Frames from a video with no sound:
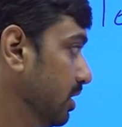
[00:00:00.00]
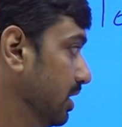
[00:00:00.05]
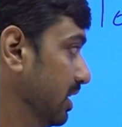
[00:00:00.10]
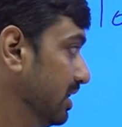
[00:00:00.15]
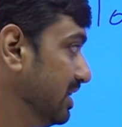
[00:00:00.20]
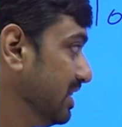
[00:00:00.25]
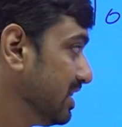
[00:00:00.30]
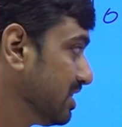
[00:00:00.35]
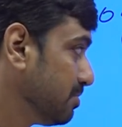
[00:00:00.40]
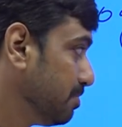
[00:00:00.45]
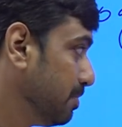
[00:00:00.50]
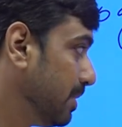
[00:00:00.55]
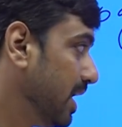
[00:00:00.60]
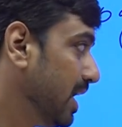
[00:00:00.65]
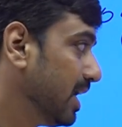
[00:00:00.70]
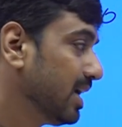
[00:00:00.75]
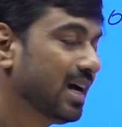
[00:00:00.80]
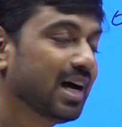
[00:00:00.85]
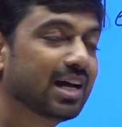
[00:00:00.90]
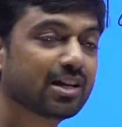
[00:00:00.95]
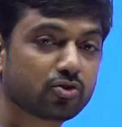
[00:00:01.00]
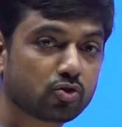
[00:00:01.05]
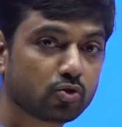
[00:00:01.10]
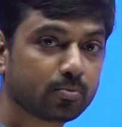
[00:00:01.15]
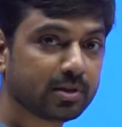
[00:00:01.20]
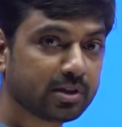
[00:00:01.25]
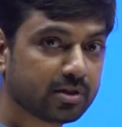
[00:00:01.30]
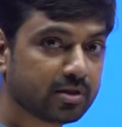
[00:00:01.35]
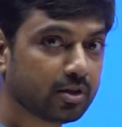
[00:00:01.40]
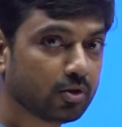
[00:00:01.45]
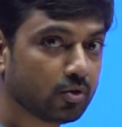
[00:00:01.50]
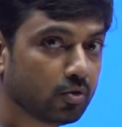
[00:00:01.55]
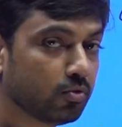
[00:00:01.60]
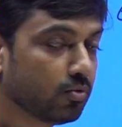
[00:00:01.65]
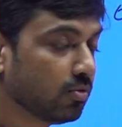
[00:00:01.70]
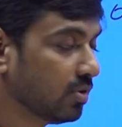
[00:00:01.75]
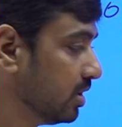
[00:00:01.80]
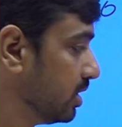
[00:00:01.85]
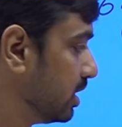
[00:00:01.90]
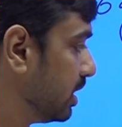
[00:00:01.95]
this part has to be
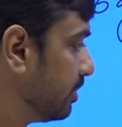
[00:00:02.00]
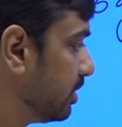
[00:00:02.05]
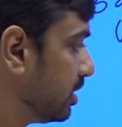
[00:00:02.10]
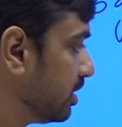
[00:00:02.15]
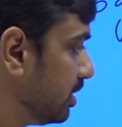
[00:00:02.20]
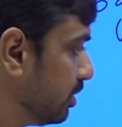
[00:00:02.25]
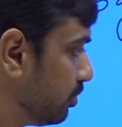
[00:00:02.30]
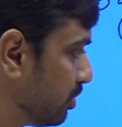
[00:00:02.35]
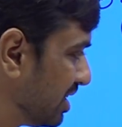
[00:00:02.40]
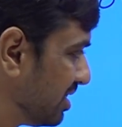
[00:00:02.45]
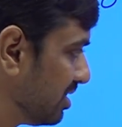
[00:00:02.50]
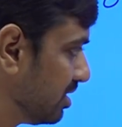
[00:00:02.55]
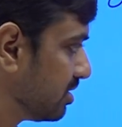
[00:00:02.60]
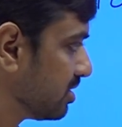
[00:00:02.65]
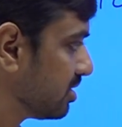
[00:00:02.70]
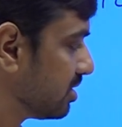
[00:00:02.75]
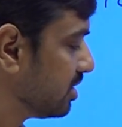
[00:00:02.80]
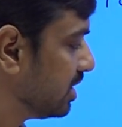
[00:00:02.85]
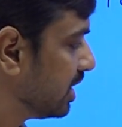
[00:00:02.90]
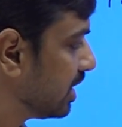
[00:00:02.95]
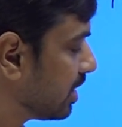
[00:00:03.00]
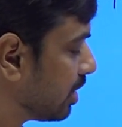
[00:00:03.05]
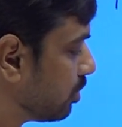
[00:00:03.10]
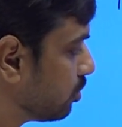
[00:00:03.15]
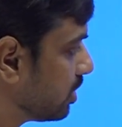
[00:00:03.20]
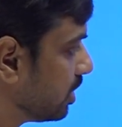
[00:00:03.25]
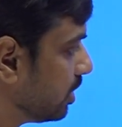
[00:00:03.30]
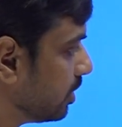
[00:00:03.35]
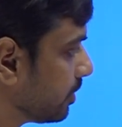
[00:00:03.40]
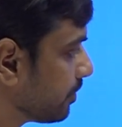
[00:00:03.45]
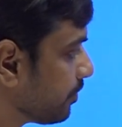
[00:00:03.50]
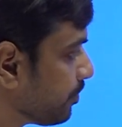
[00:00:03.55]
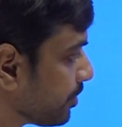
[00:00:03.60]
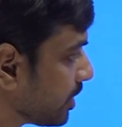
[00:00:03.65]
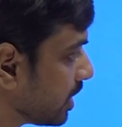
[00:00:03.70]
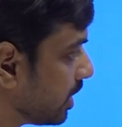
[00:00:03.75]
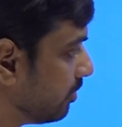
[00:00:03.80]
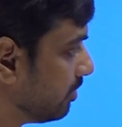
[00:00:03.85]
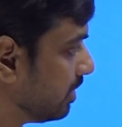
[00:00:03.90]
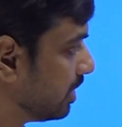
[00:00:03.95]
0. You can just check out here.
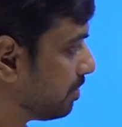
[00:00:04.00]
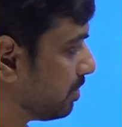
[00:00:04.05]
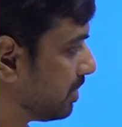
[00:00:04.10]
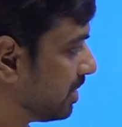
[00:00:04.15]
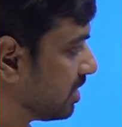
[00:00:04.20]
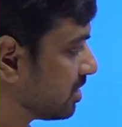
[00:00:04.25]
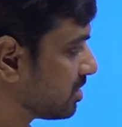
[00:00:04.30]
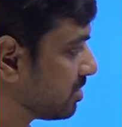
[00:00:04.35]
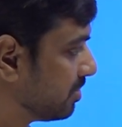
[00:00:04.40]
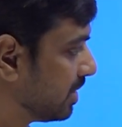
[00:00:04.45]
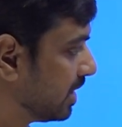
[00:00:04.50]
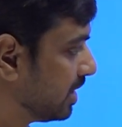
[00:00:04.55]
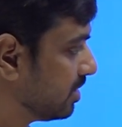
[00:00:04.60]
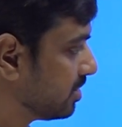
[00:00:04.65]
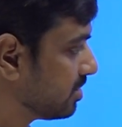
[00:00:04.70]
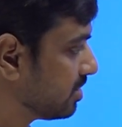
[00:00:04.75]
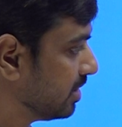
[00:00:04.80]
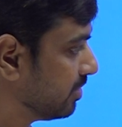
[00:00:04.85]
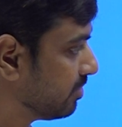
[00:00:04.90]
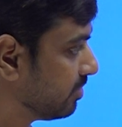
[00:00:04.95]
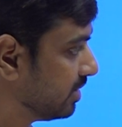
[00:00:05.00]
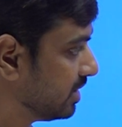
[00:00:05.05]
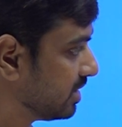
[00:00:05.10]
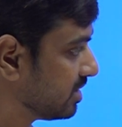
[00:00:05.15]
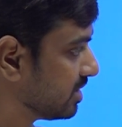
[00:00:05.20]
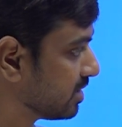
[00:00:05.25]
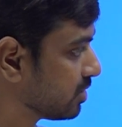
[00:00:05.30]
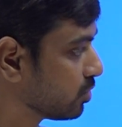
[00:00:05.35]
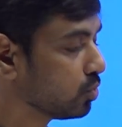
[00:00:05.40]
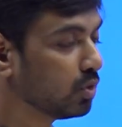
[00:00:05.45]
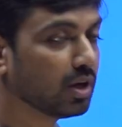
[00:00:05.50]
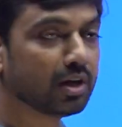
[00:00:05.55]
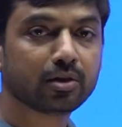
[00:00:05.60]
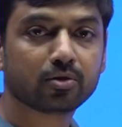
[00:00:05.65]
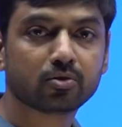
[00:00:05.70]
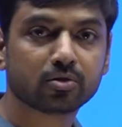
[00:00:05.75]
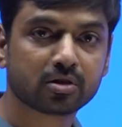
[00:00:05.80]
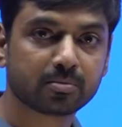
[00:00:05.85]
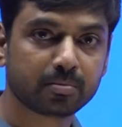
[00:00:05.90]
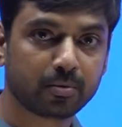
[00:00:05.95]
We have plus minus. If this square
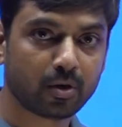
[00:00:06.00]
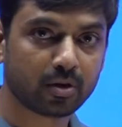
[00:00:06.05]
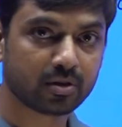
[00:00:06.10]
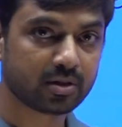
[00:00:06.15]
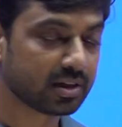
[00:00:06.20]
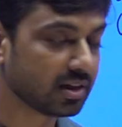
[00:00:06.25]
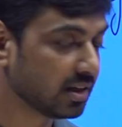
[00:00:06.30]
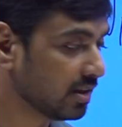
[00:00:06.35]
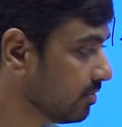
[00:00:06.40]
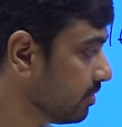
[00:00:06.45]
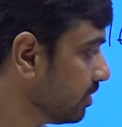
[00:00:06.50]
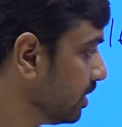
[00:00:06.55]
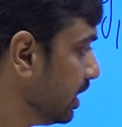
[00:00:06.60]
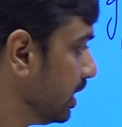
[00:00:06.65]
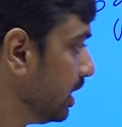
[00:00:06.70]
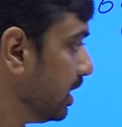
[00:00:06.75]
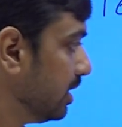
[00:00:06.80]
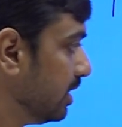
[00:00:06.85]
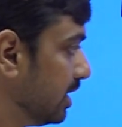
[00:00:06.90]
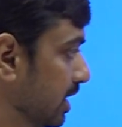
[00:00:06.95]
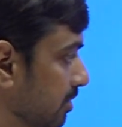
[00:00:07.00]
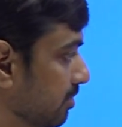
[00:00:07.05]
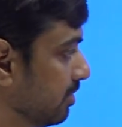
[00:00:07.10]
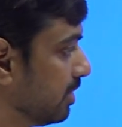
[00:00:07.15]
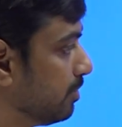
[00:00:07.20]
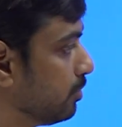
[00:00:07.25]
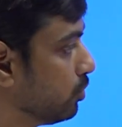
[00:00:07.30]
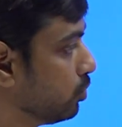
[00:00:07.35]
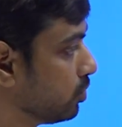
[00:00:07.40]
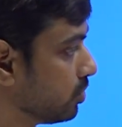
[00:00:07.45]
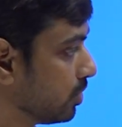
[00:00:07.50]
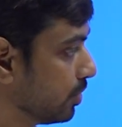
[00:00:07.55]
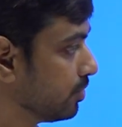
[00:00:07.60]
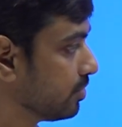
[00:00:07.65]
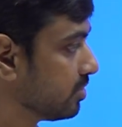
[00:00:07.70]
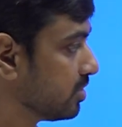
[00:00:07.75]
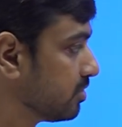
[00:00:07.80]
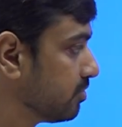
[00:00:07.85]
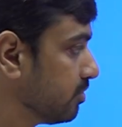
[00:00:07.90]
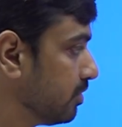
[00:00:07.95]
root is positive, then we have two
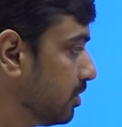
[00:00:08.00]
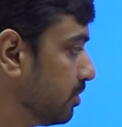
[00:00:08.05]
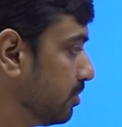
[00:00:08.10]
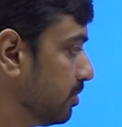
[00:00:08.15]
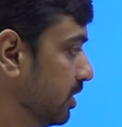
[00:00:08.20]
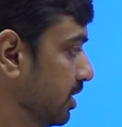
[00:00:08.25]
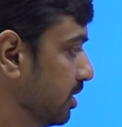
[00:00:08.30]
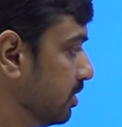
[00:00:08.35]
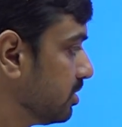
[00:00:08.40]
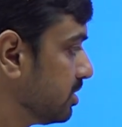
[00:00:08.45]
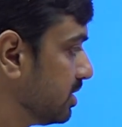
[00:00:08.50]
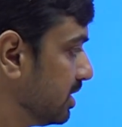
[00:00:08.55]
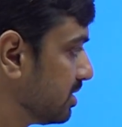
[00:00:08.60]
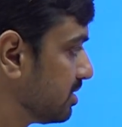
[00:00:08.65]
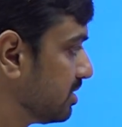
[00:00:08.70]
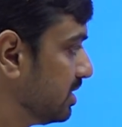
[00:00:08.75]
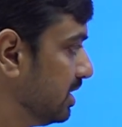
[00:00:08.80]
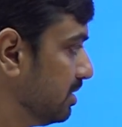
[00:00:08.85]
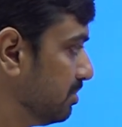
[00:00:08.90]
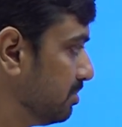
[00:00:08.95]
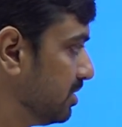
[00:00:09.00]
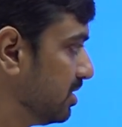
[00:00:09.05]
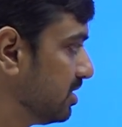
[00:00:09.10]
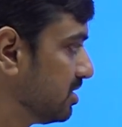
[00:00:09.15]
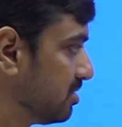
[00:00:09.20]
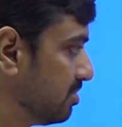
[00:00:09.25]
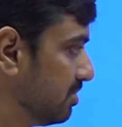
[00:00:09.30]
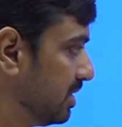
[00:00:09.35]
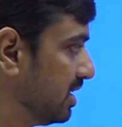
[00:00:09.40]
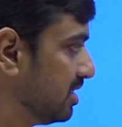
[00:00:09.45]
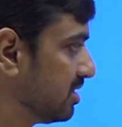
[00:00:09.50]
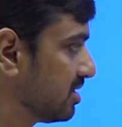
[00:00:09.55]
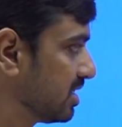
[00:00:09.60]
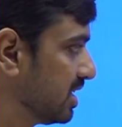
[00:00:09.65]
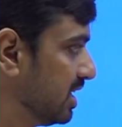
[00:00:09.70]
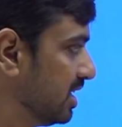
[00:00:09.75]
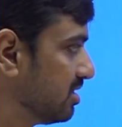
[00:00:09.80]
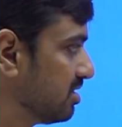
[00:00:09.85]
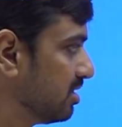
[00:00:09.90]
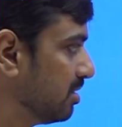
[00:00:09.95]
solutions from here. 16 plus minus
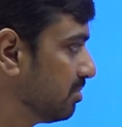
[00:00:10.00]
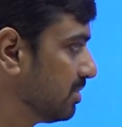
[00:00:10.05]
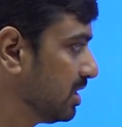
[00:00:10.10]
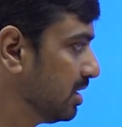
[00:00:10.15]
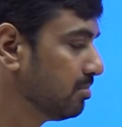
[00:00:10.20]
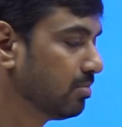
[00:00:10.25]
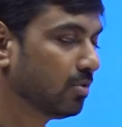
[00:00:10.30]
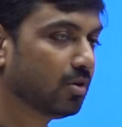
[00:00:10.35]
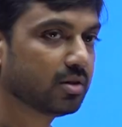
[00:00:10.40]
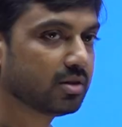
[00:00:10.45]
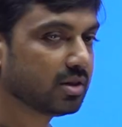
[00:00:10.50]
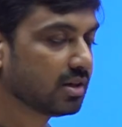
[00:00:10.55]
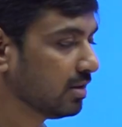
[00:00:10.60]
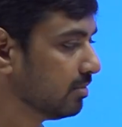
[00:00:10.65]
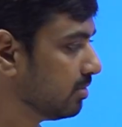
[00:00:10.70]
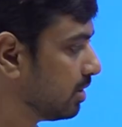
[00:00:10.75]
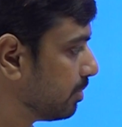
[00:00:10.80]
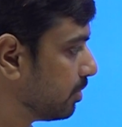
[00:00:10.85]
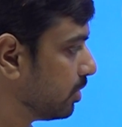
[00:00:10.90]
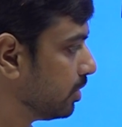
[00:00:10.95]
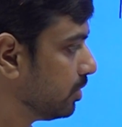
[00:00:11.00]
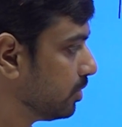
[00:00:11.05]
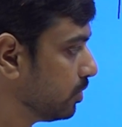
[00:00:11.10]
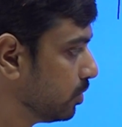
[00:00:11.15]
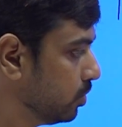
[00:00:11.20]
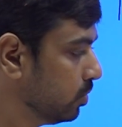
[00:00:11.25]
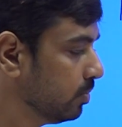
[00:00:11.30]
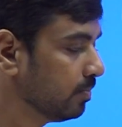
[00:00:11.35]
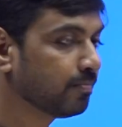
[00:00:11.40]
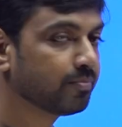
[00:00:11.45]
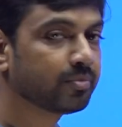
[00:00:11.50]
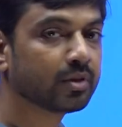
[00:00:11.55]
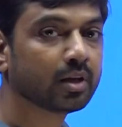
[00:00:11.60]
k something positive upon 2.